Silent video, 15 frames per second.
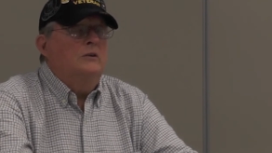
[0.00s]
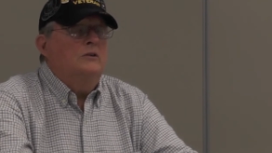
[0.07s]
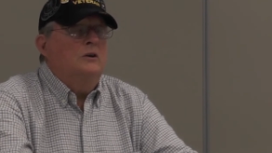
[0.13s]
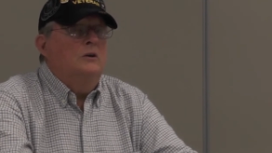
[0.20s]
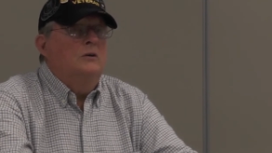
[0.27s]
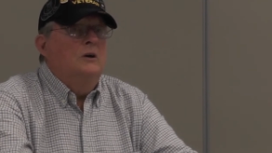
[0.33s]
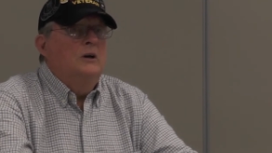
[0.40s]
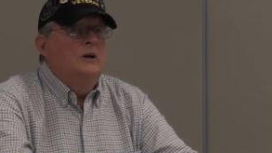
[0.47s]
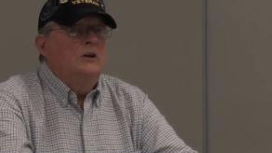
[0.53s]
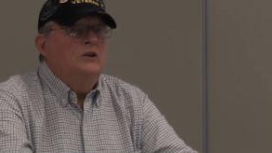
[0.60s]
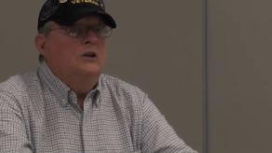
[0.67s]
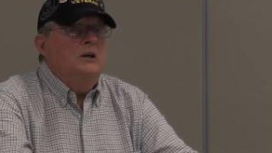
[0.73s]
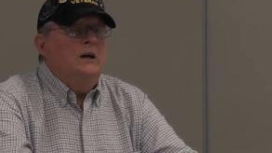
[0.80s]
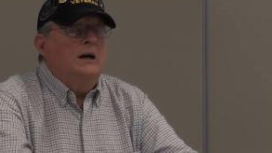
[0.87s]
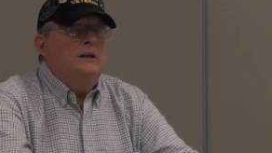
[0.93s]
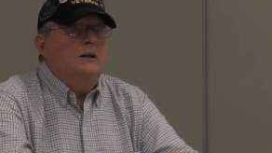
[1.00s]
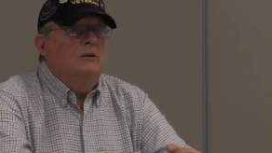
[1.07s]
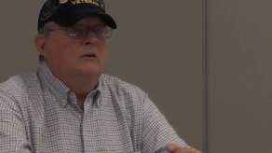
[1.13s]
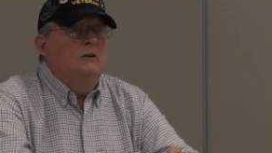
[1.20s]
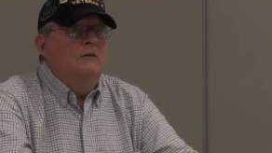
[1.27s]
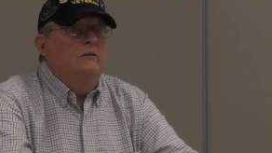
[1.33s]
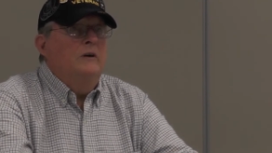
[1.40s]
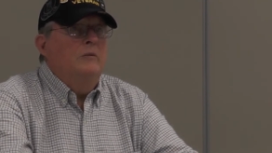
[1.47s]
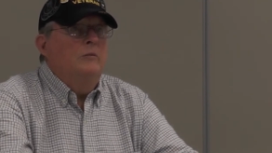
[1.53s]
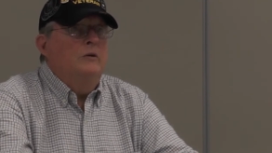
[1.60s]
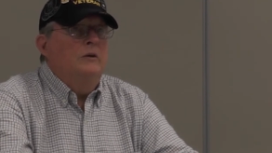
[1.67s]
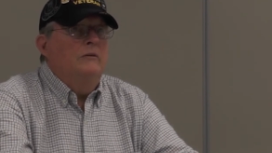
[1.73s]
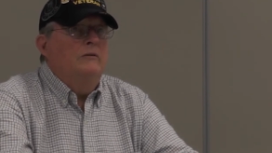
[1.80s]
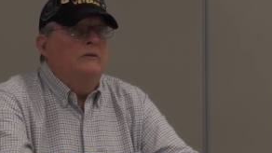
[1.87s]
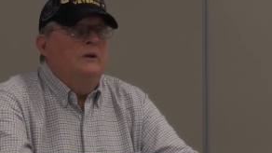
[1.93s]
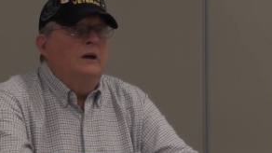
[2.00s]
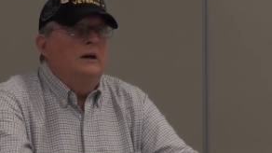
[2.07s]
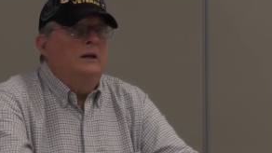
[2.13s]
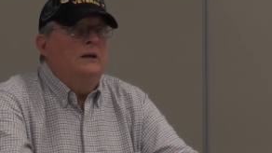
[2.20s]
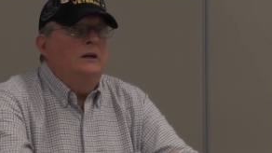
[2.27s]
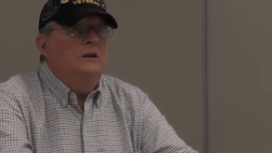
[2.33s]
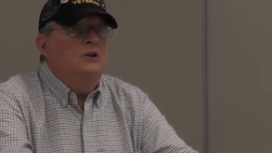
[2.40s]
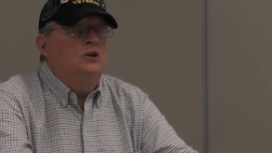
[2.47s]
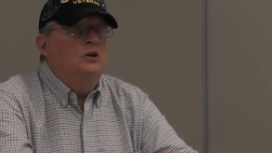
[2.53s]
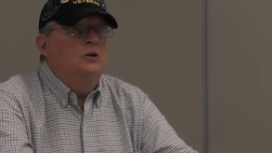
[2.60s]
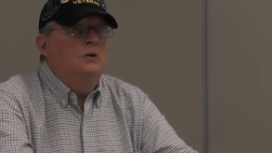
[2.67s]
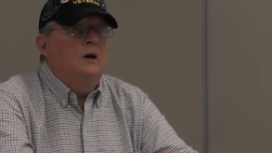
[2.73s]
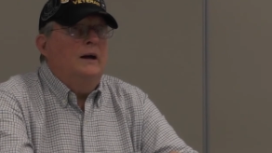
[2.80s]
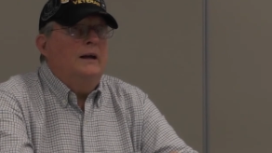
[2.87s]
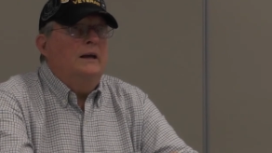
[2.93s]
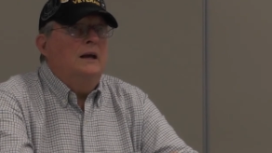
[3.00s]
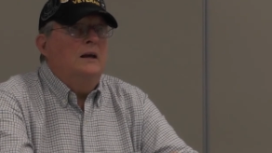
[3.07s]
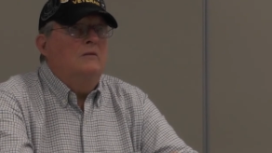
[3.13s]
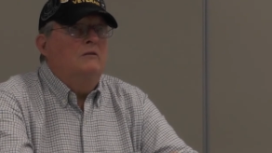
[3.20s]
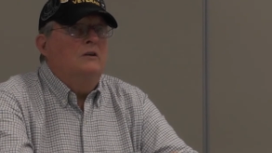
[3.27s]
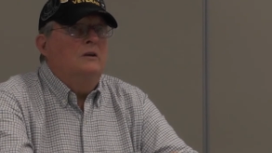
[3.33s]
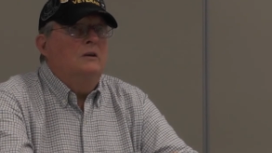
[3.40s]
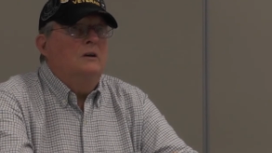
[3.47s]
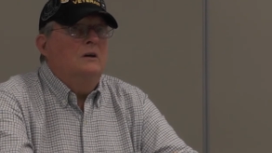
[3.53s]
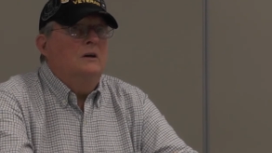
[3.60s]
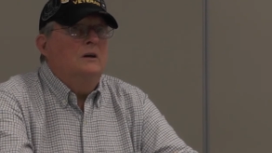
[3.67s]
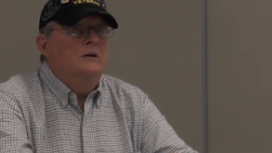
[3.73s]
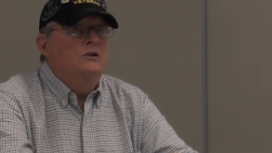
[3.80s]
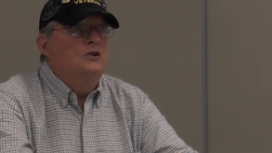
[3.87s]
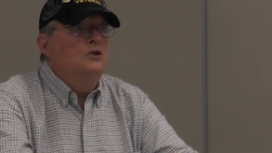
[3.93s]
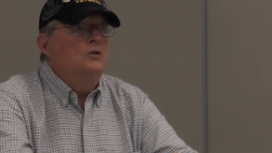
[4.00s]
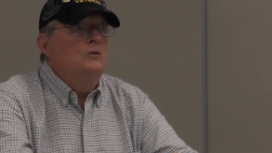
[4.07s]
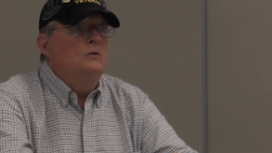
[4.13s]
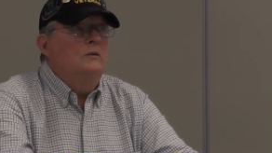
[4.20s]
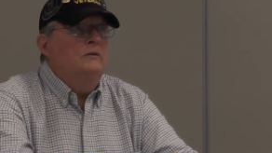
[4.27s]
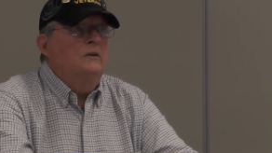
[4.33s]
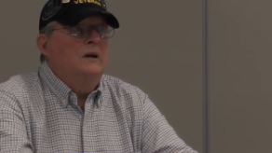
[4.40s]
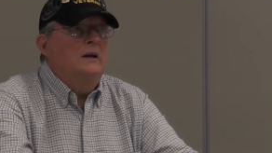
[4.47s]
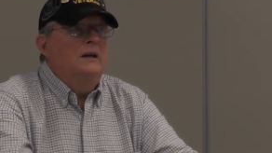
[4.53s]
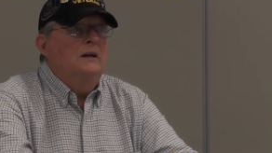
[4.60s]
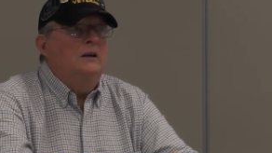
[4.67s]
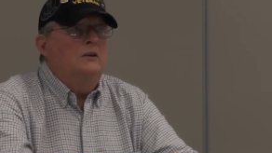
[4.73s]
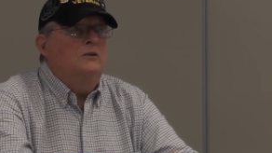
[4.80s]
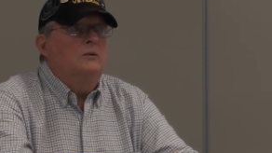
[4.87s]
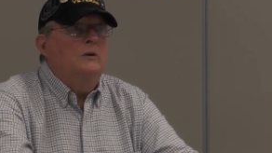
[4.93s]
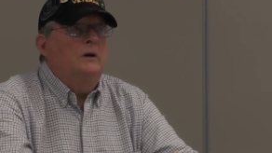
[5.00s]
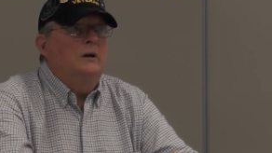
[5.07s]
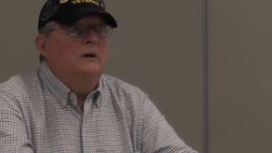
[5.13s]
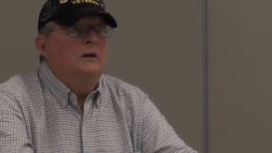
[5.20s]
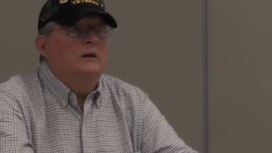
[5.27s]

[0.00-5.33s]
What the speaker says: So she got there in November of '92. I came in June of '93,